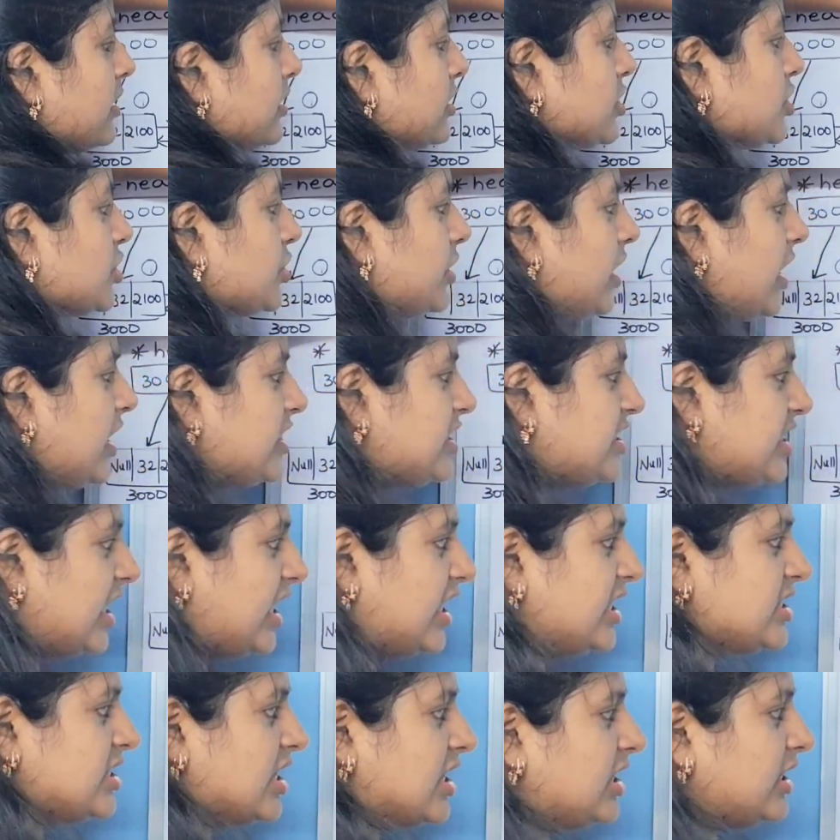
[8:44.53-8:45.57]
Should I
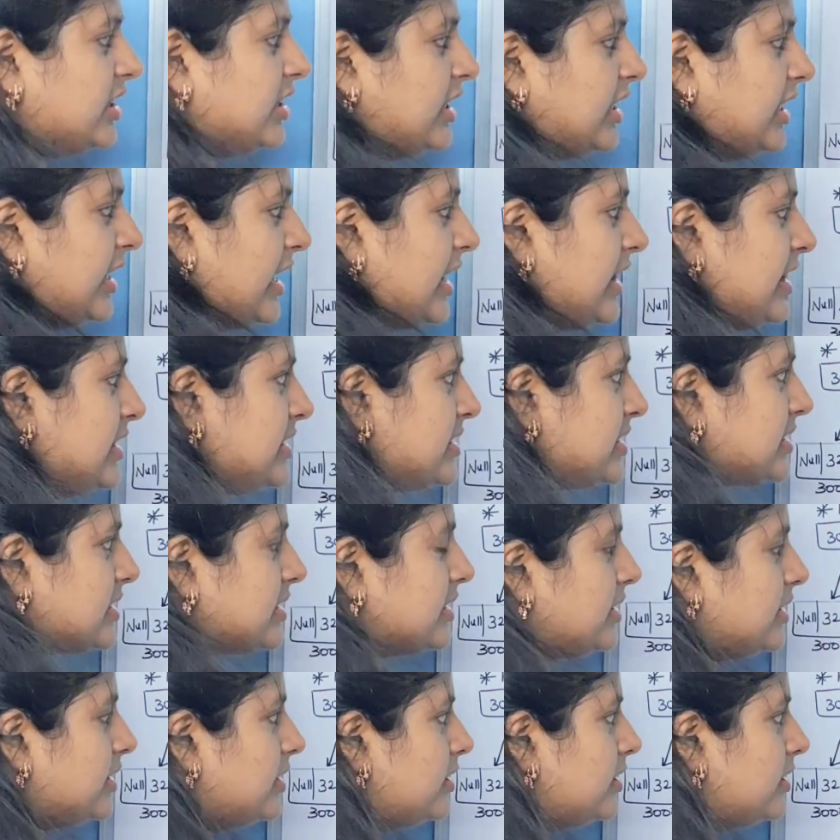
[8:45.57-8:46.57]
change anything else?